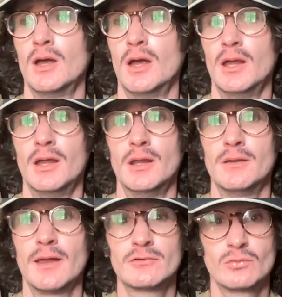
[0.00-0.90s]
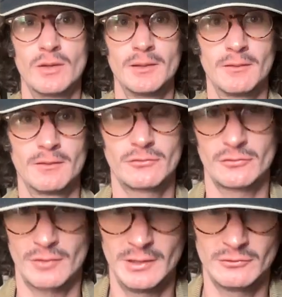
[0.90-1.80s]
And that's when
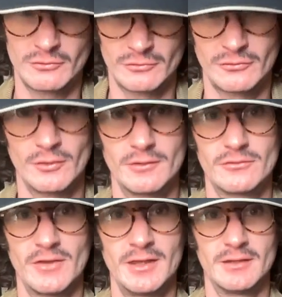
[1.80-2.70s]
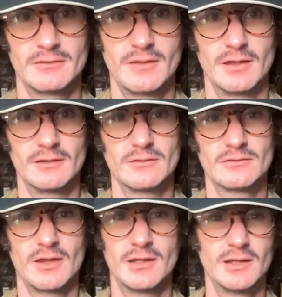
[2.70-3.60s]
strangers started saying things.
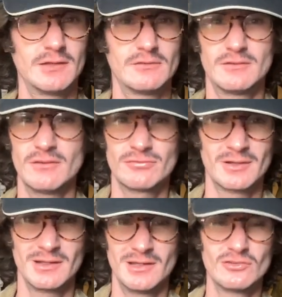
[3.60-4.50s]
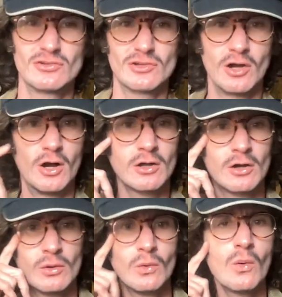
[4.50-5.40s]
And it's different in
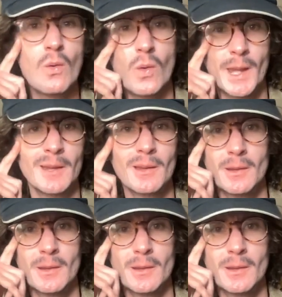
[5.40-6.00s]
Chicago, like,